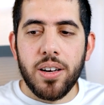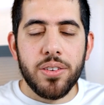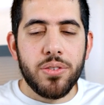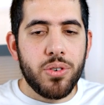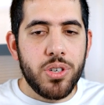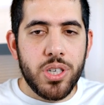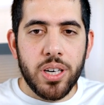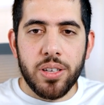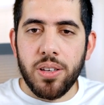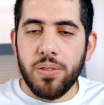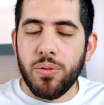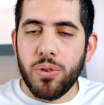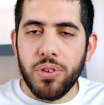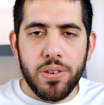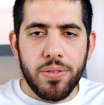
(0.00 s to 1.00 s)
got
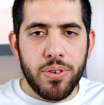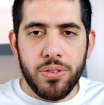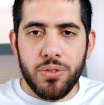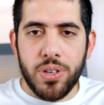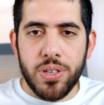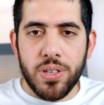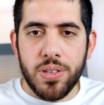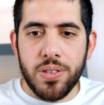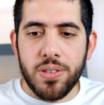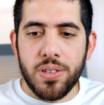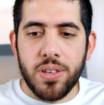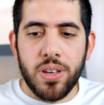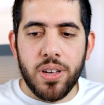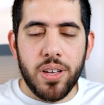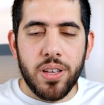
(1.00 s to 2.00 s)
rejected for different
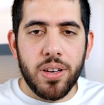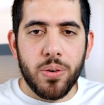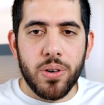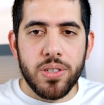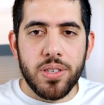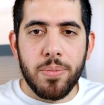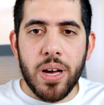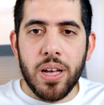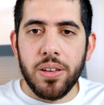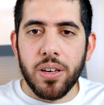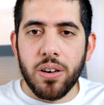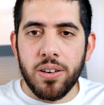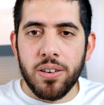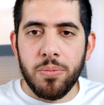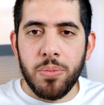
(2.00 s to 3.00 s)
reasons. there was a bad
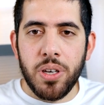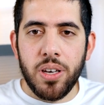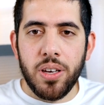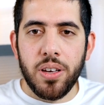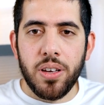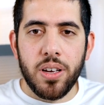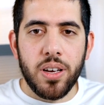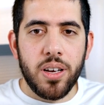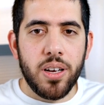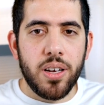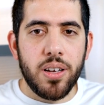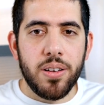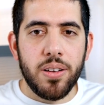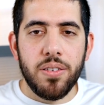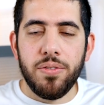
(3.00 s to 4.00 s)
economy,
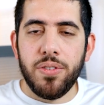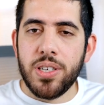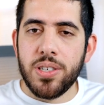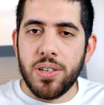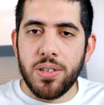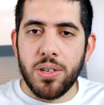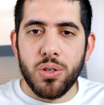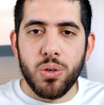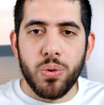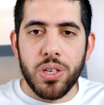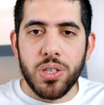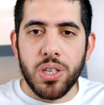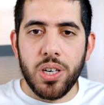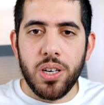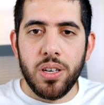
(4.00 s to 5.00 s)
visa
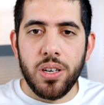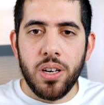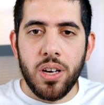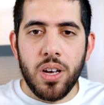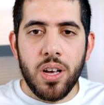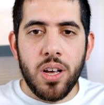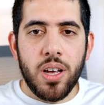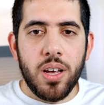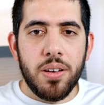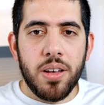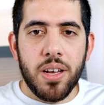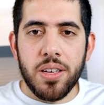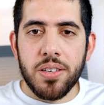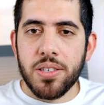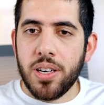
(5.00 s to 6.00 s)
situation,
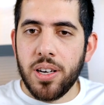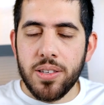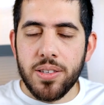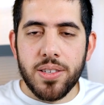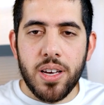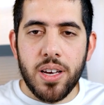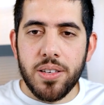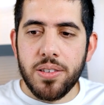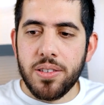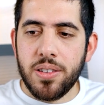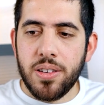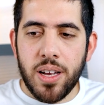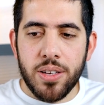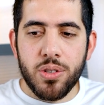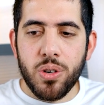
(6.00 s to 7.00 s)
skill
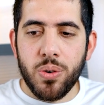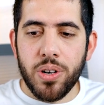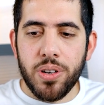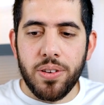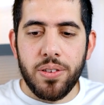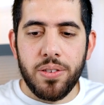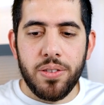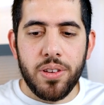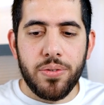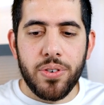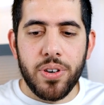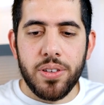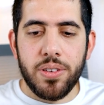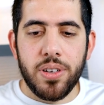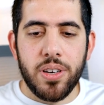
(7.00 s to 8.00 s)
sets, and so on.
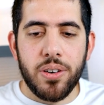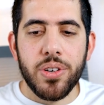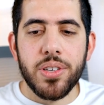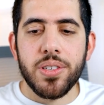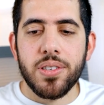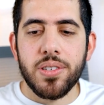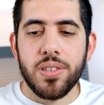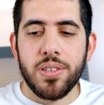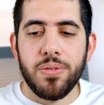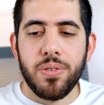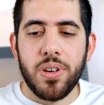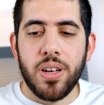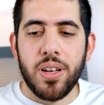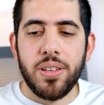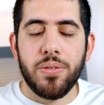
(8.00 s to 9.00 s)
Different reasons,
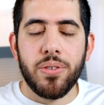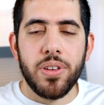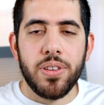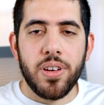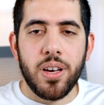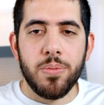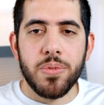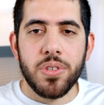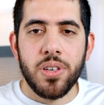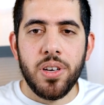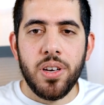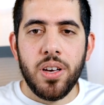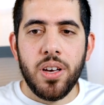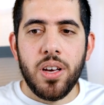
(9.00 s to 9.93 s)
different times